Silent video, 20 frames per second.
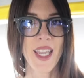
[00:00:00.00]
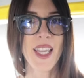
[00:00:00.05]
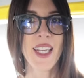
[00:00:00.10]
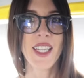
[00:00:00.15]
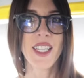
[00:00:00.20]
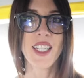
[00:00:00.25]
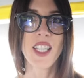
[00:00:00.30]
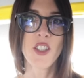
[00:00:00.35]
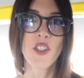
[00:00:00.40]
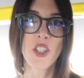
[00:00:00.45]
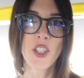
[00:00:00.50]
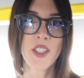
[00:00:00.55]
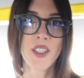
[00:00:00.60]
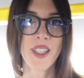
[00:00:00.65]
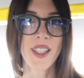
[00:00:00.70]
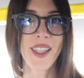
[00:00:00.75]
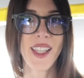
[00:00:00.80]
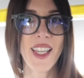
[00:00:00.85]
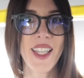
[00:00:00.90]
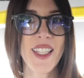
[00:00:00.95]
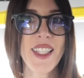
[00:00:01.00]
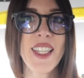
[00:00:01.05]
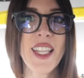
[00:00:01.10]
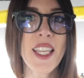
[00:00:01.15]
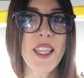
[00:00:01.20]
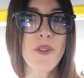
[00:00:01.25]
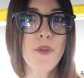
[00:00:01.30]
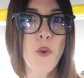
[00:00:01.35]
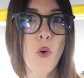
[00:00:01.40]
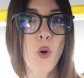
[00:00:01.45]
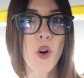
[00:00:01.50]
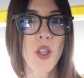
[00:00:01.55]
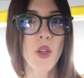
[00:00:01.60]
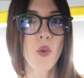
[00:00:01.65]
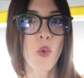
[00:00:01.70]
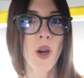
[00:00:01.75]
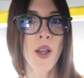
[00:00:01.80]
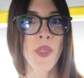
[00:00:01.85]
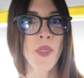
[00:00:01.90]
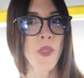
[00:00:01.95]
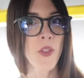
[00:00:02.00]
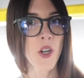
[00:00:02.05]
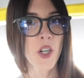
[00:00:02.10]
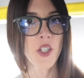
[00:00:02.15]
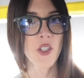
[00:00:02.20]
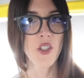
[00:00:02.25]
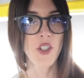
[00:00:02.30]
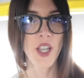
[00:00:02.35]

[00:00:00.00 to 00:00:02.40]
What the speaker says: In addition to the D41 third